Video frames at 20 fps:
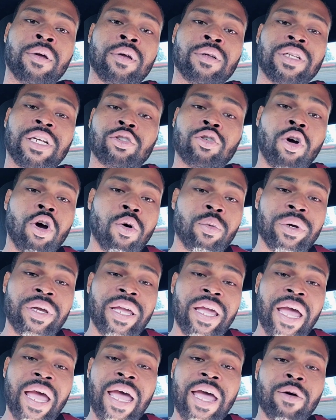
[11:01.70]
That's all we
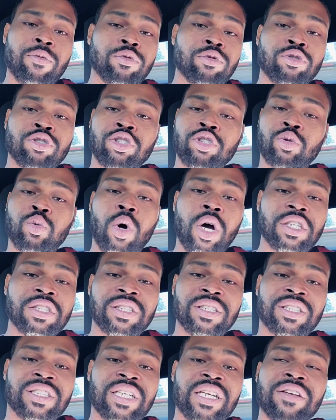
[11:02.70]
had. We was just
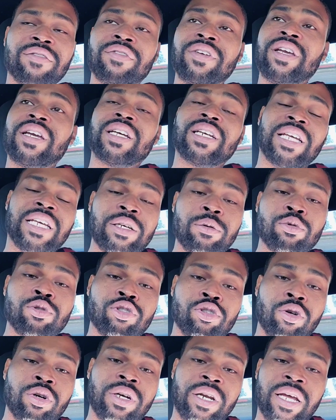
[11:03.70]
watching TV and he
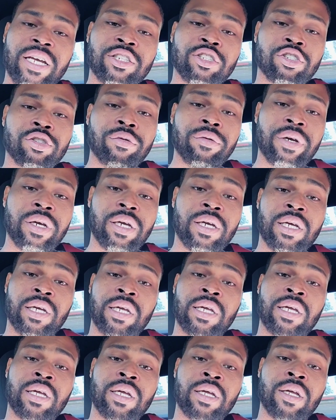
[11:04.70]
was on that screen.
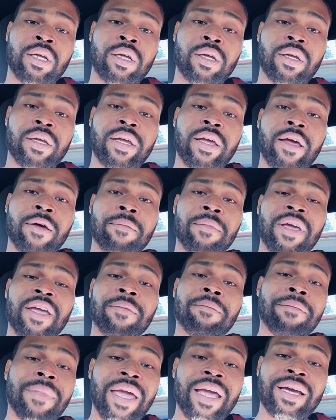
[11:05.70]
You know what I
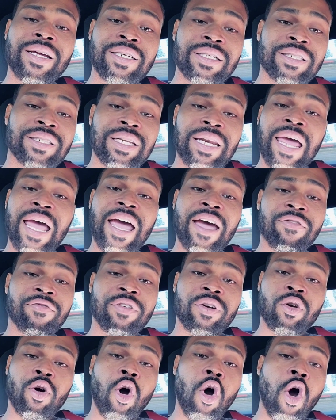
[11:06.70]
mean? Making us laugh
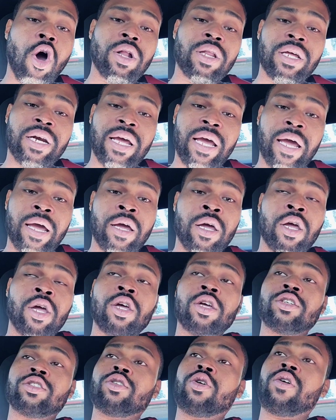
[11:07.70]
and all of that.
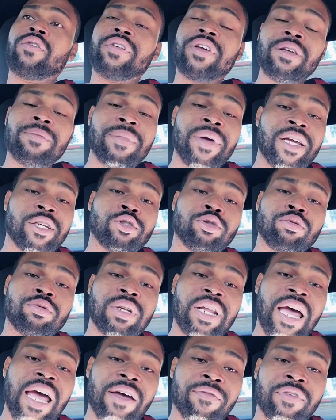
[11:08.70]
So if he made you
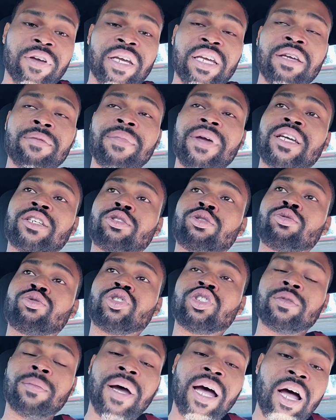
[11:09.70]
laugh and he made you
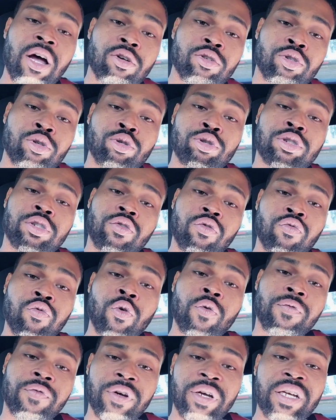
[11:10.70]
smile, you should
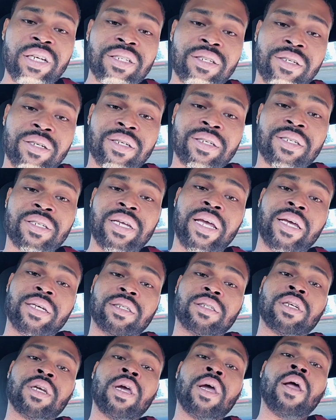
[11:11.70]
root for his
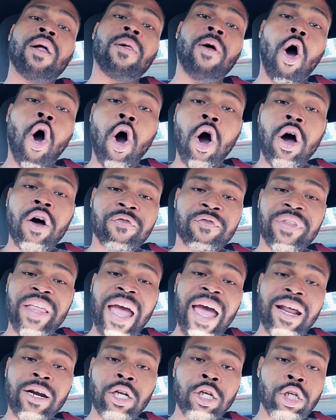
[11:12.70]
success. Off
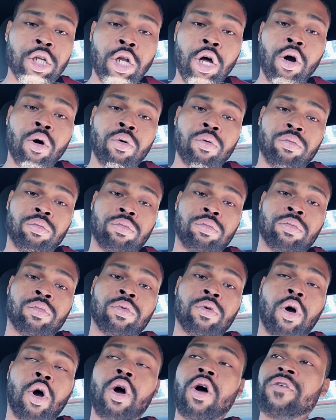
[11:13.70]
that alone.
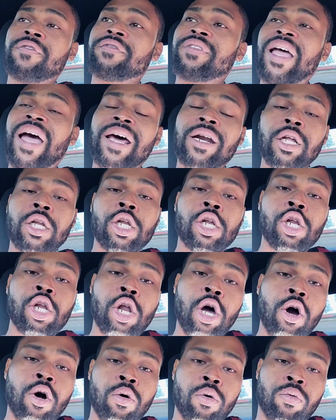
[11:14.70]
Off that
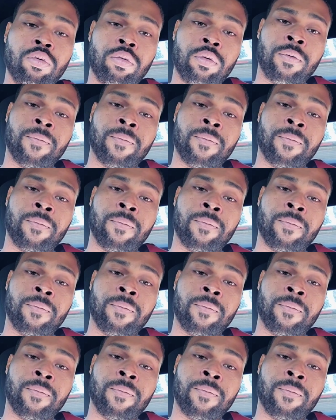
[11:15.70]
alone.